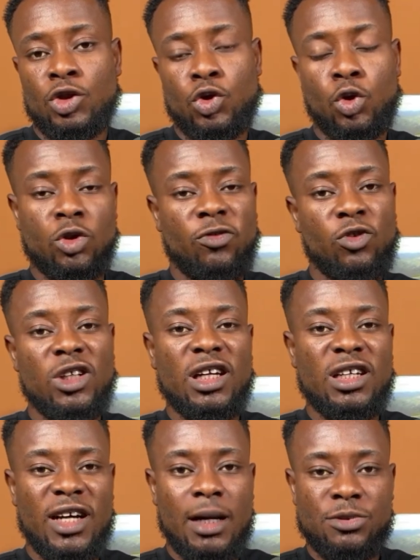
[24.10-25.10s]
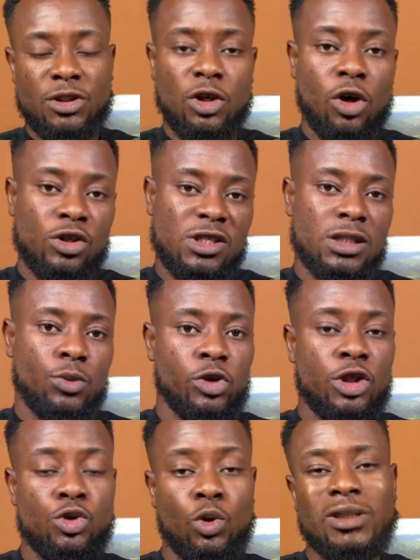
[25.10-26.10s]
So to fully grasp CORS,
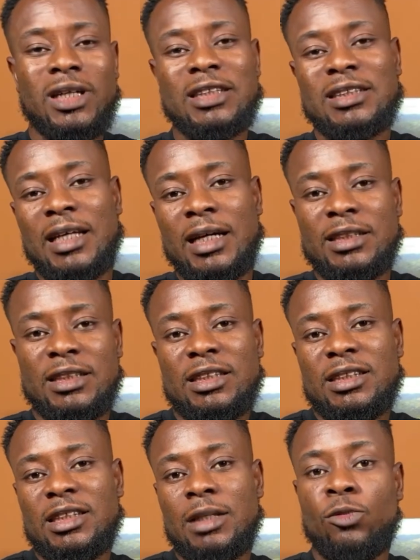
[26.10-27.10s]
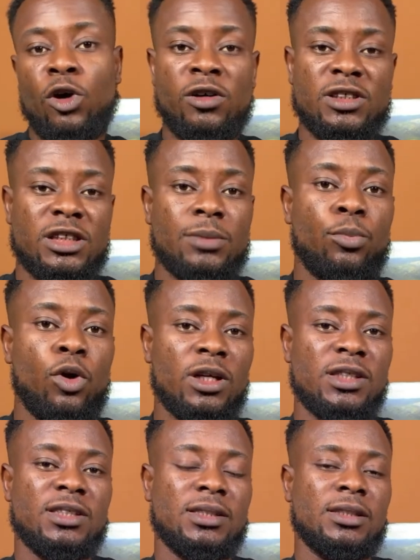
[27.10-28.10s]
we need to understand the same origin
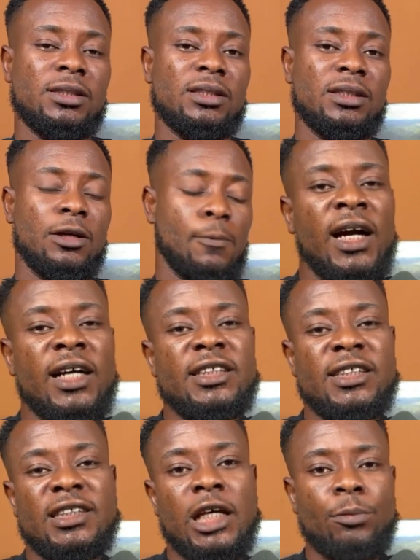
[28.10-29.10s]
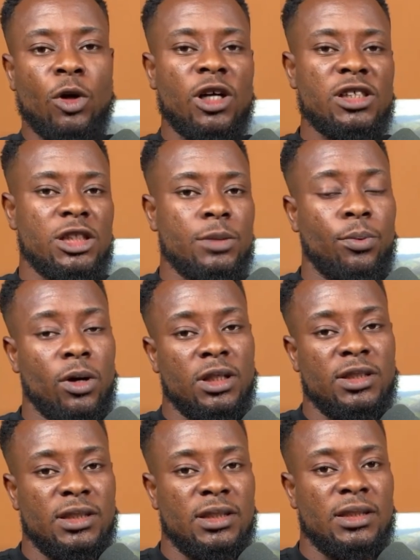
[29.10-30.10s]
policy. The same origin
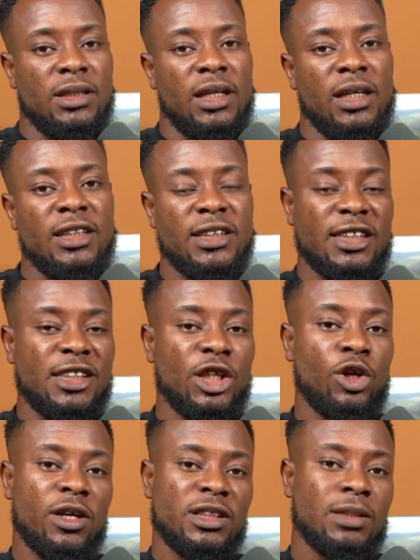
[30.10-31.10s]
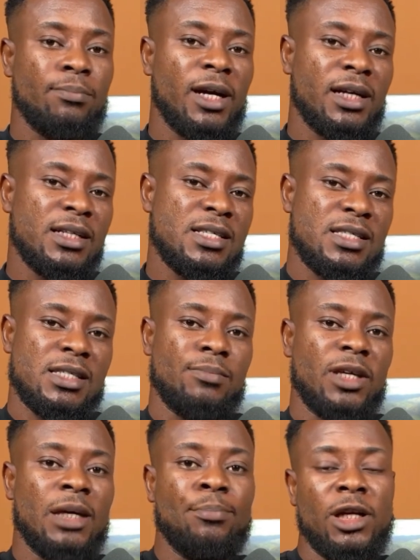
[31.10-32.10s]
policy is a security
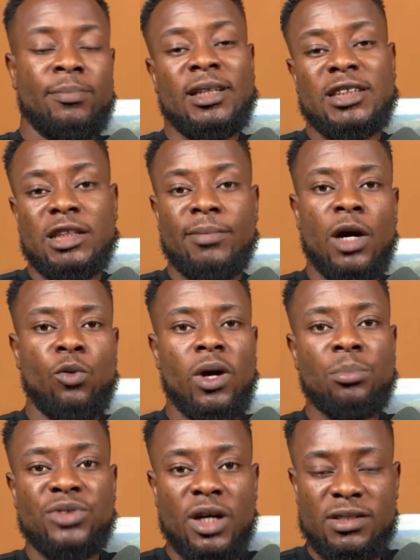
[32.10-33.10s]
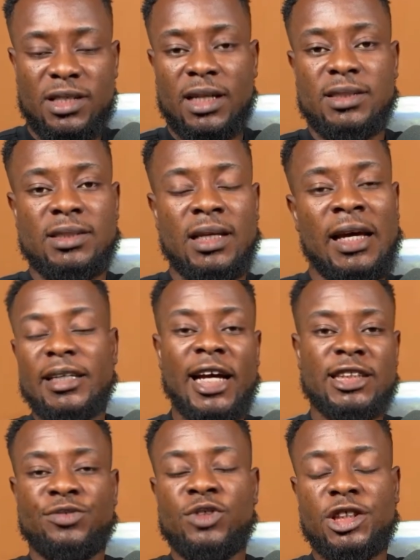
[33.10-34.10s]
mechanism implemented by web browsers
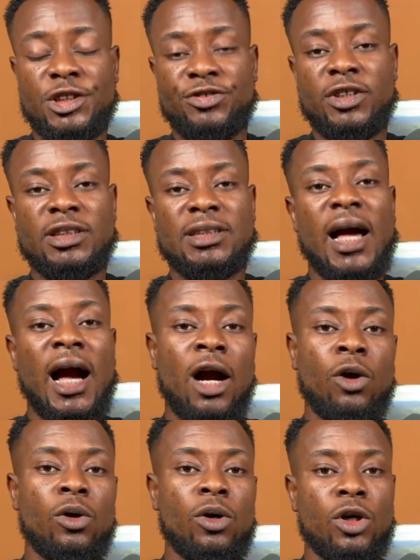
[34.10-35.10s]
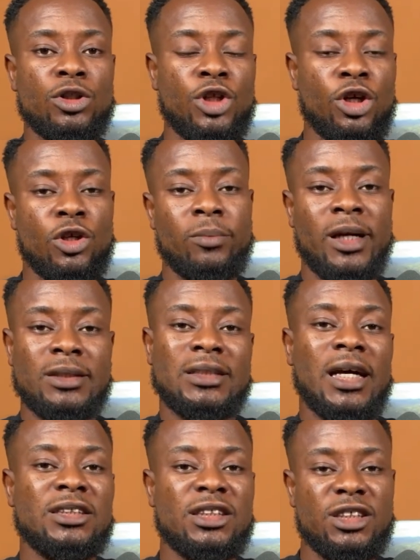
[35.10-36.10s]
that restricts how documents
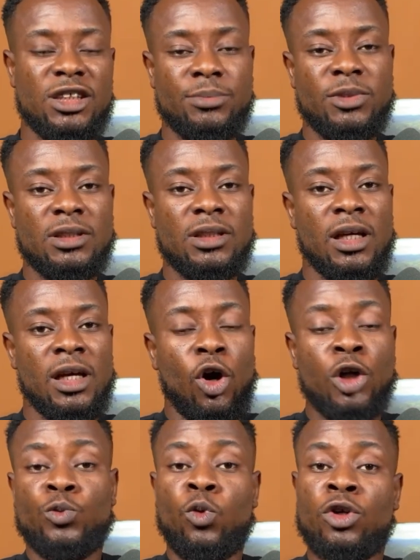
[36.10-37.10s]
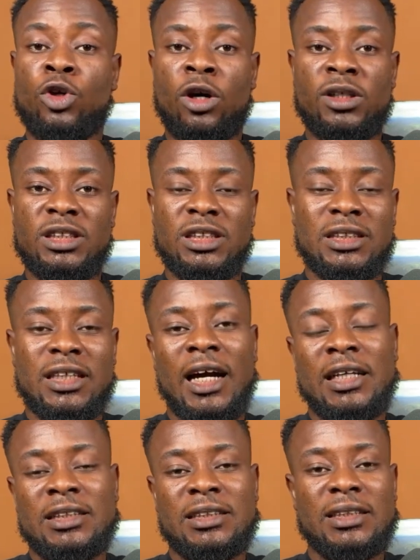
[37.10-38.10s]
and scripts on one origin
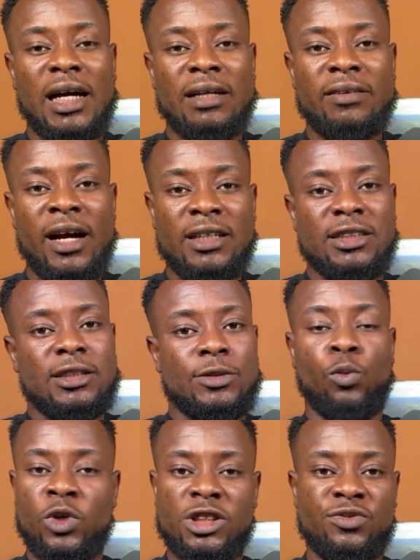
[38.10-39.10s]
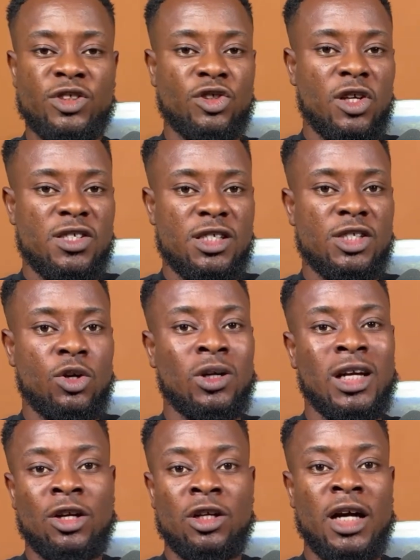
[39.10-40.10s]
can interact with resources
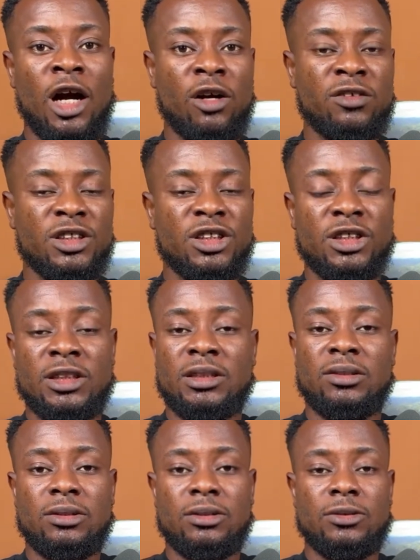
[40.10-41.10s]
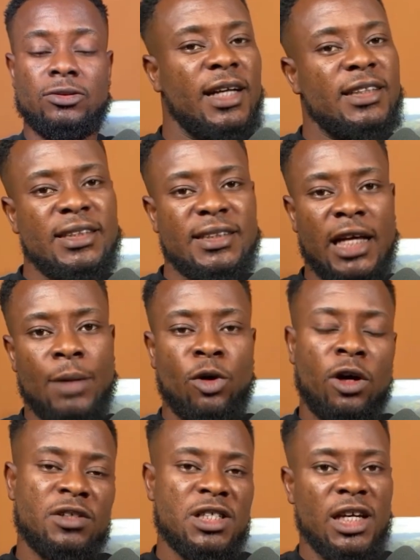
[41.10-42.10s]
on another origin. The term
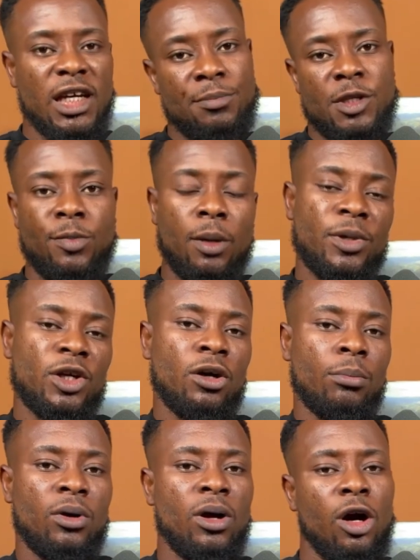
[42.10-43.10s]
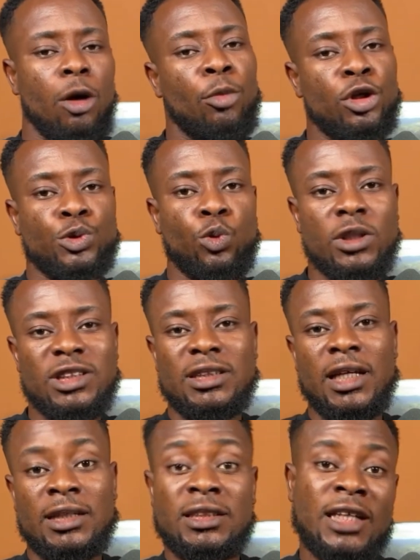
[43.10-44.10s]
origin keeps popping up, but what
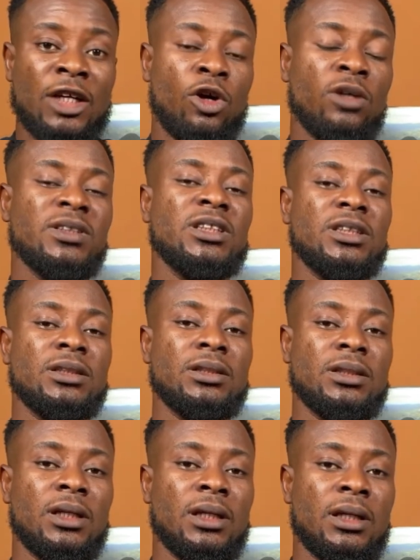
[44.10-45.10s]
then is an origin?